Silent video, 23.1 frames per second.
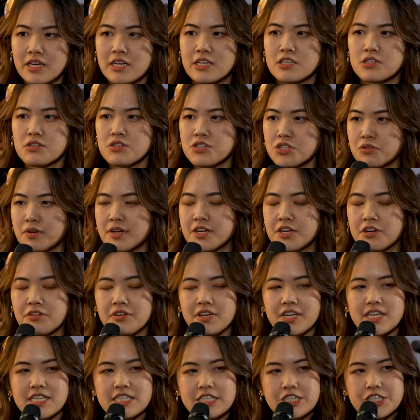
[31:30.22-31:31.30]
So
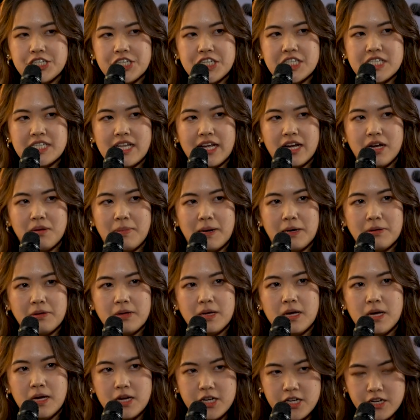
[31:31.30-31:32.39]
surrendering isn't just about
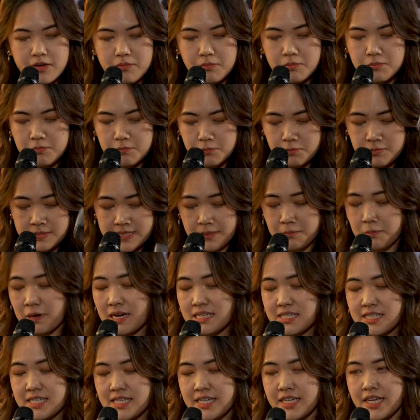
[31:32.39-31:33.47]

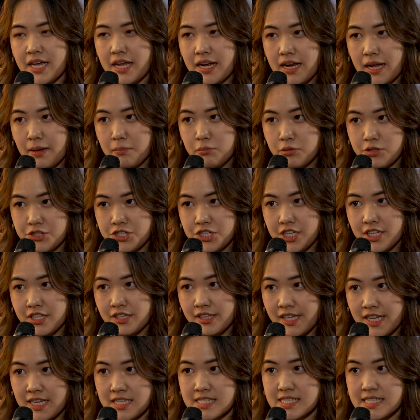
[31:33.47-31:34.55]
suppressing and
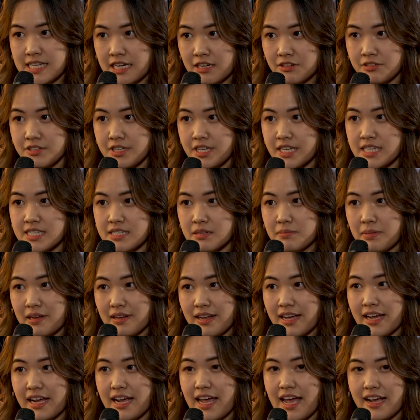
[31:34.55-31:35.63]
pushing things down. It's
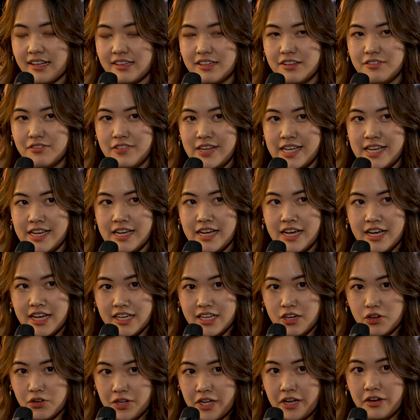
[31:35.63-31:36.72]
about actively,
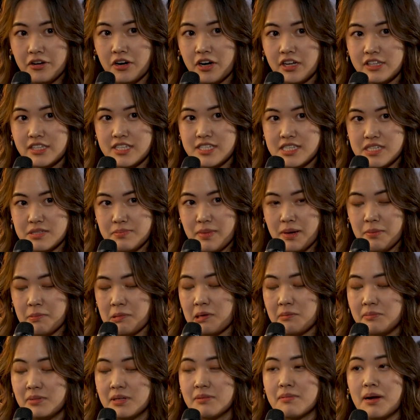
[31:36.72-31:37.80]
okay, God, this is my
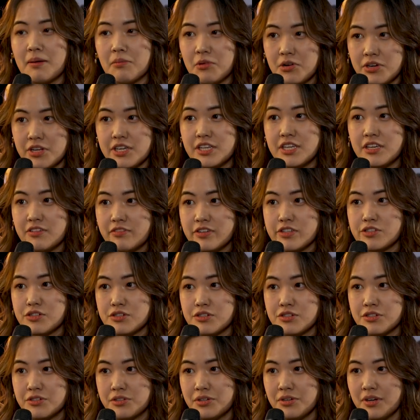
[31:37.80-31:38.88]
problem. I'm going to give it
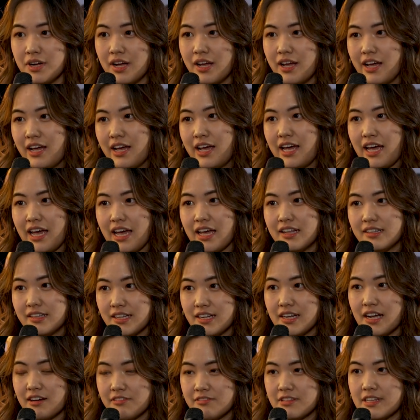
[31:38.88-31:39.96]
to you. And
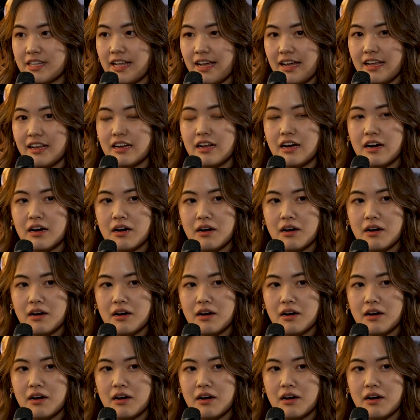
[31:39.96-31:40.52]
then after that,